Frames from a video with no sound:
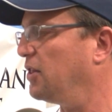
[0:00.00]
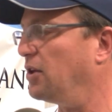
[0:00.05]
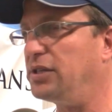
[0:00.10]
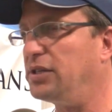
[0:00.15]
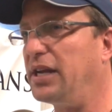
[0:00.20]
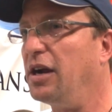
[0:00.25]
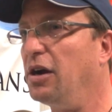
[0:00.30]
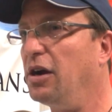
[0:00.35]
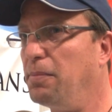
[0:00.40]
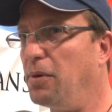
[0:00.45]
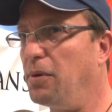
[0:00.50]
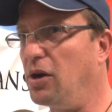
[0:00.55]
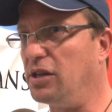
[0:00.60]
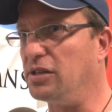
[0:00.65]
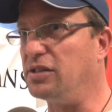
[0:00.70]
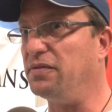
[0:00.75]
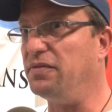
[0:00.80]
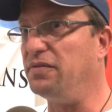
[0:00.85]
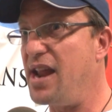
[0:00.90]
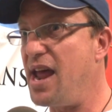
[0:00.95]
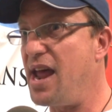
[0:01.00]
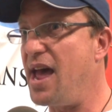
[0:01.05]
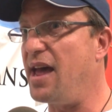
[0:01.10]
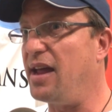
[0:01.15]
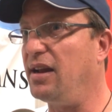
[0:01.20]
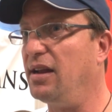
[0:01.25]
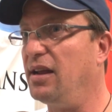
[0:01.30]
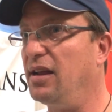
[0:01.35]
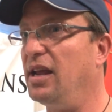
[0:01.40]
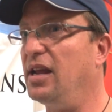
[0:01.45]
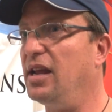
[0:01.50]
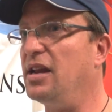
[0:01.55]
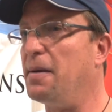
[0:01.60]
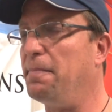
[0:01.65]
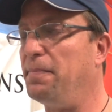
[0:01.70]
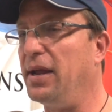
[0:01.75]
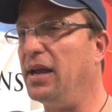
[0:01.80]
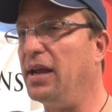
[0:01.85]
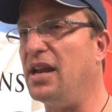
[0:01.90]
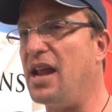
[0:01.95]
Those hairballs of net end
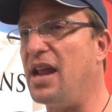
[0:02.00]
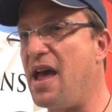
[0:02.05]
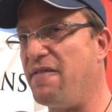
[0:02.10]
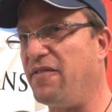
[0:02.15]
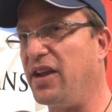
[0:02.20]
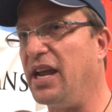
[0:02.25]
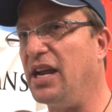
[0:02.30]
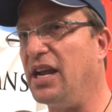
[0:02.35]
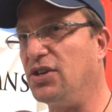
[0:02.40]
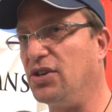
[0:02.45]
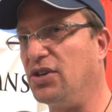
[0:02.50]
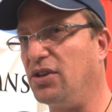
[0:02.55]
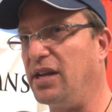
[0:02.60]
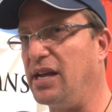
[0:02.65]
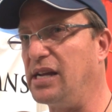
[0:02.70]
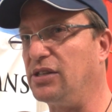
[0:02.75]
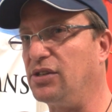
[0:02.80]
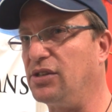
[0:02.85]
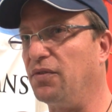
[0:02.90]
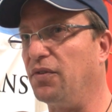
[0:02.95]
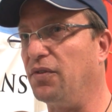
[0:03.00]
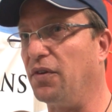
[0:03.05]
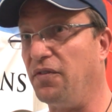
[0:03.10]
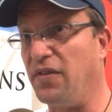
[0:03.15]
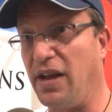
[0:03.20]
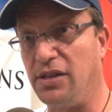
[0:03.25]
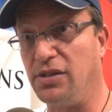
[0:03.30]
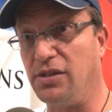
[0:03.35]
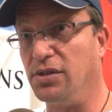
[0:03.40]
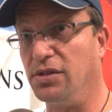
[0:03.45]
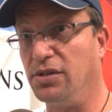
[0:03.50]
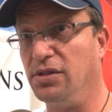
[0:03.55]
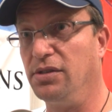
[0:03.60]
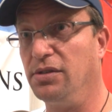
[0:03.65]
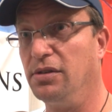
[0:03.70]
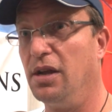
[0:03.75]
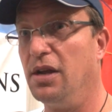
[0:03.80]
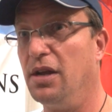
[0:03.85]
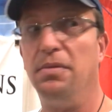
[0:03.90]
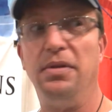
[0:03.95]
up being a navigational hazard for vessels.